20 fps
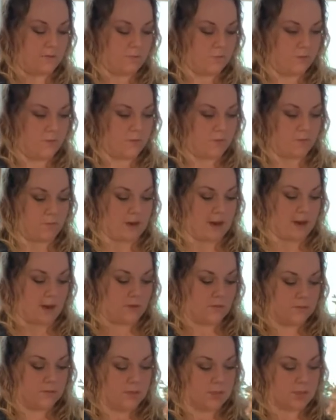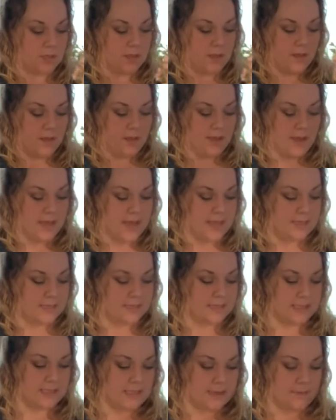move it around, and
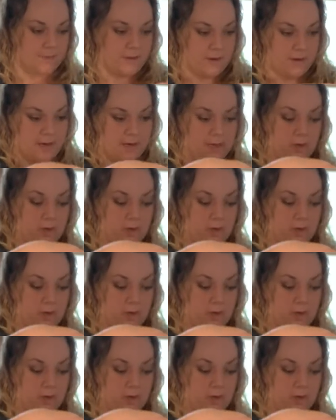see if there are any